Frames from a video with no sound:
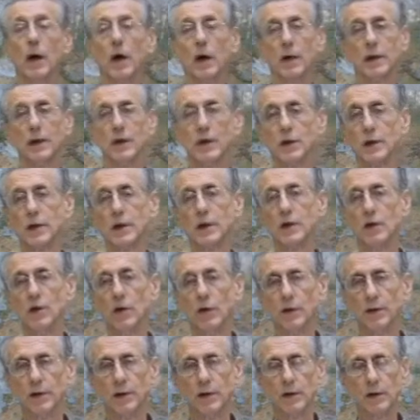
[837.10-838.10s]
Mark is
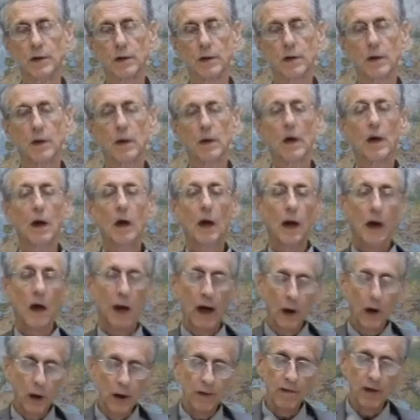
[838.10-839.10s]
nonsense.
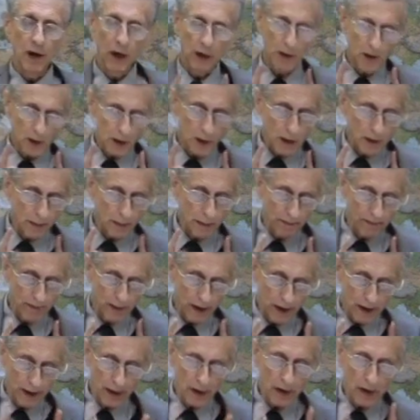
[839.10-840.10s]
However, there's something
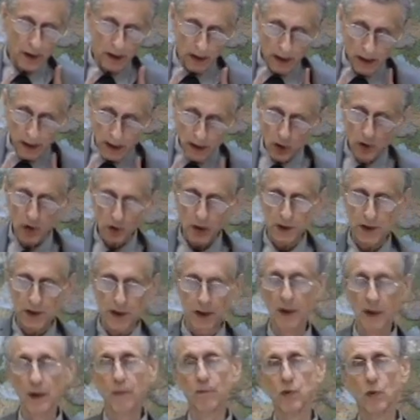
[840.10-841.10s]
very
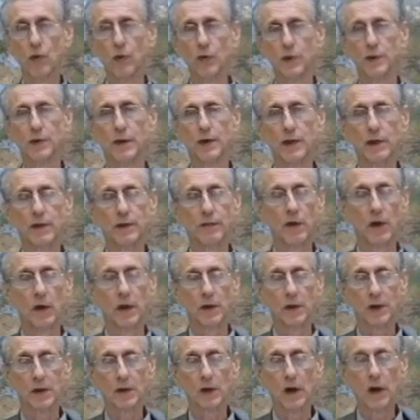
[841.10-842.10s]
interesting and important in his
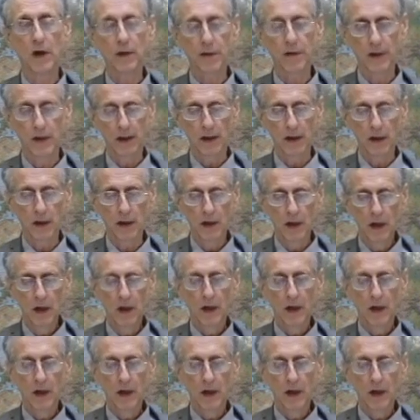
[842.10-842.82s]
findings, I think.